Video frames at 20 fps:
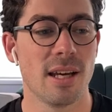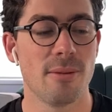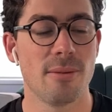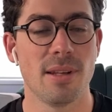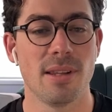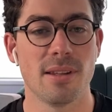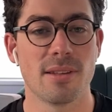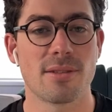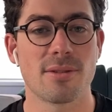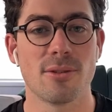
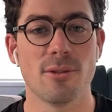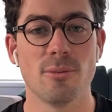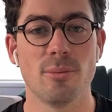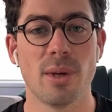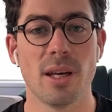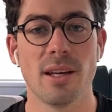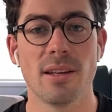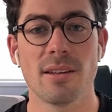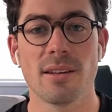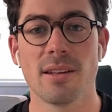in the school
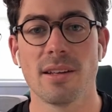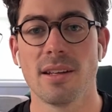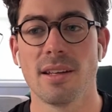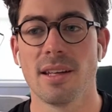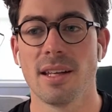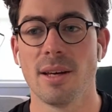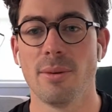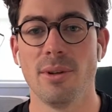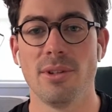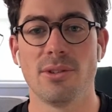band,
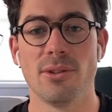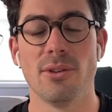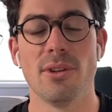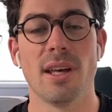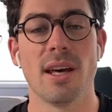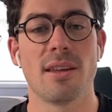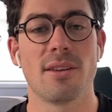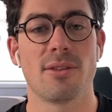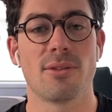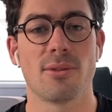and we do
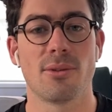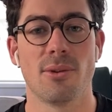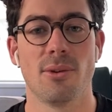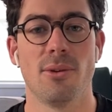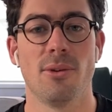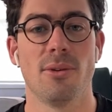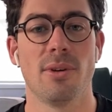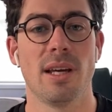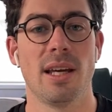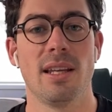that
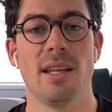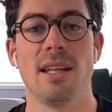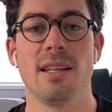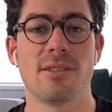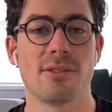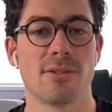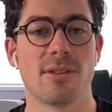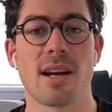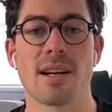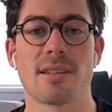through an
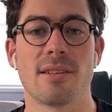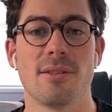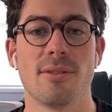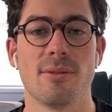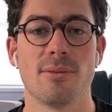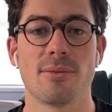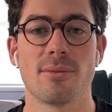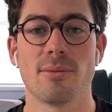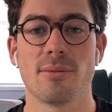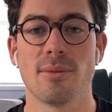
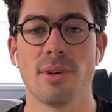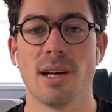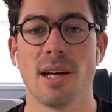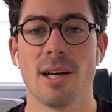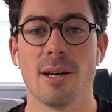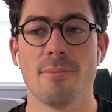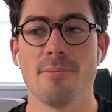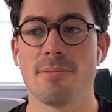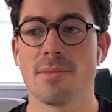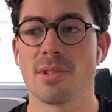interactive
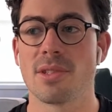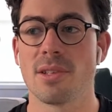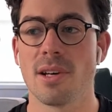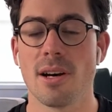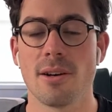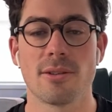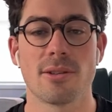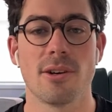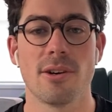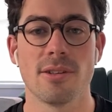
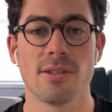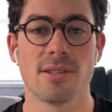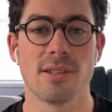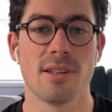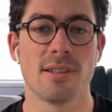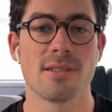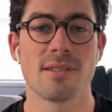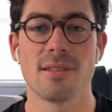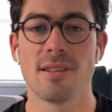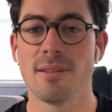style
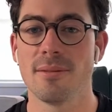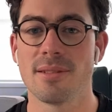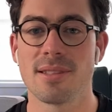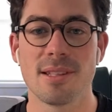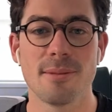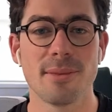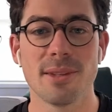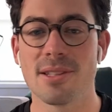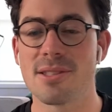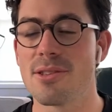concert,
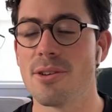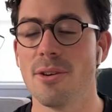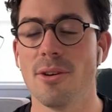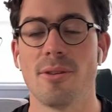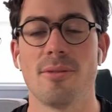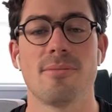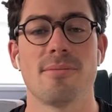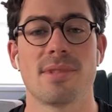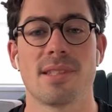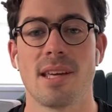similar
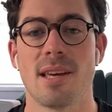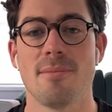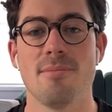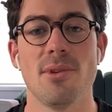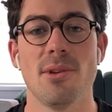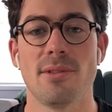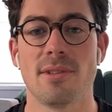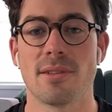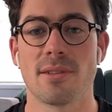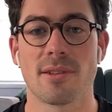to, say,
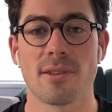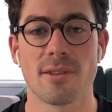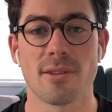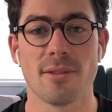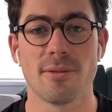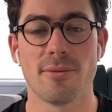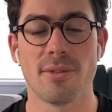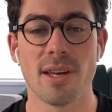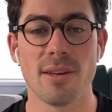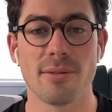Music or
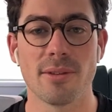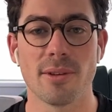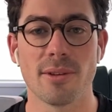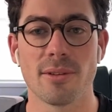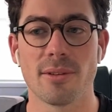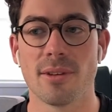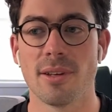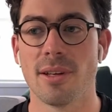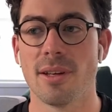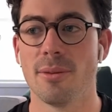Viva
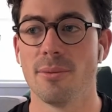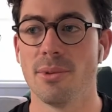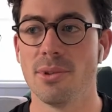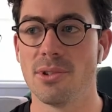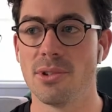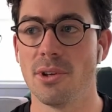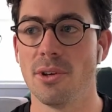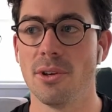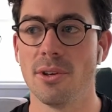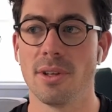would
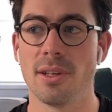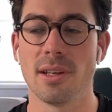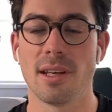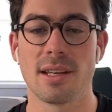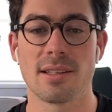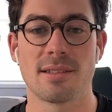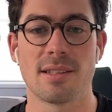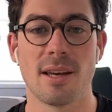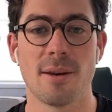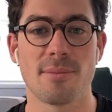do,
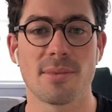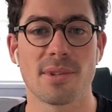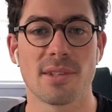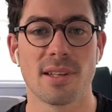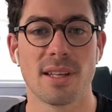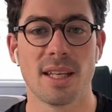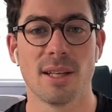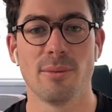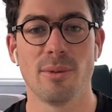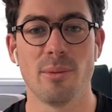except
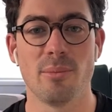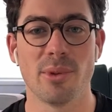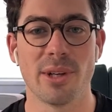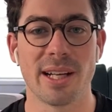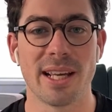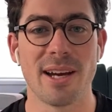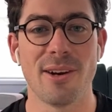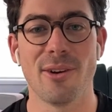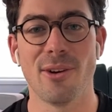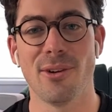we
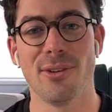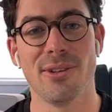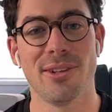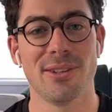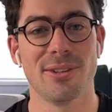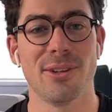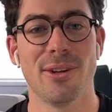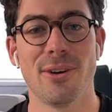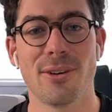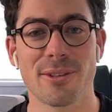bring our own
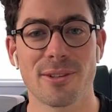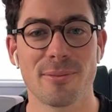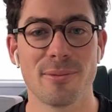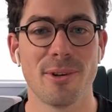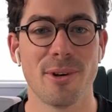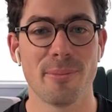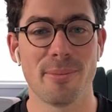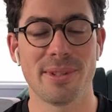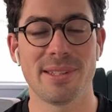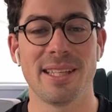little
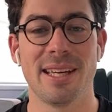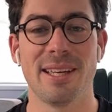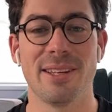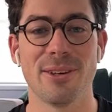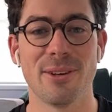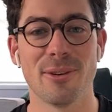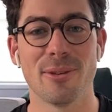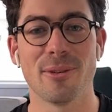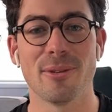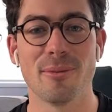hot
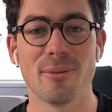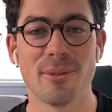potato